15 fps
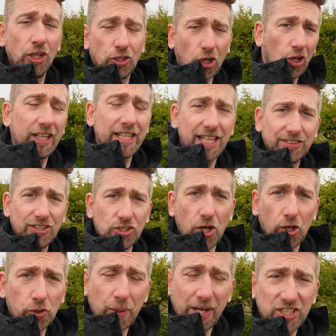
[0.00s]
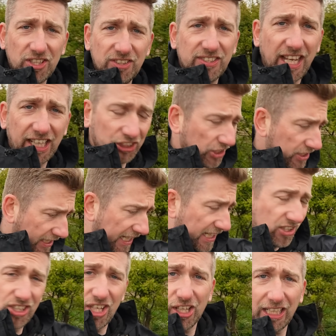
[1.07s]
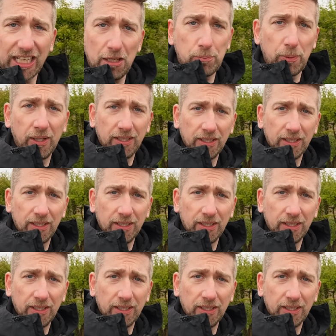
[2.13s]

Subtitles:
Colin Answers Your Questions section. Insert clip.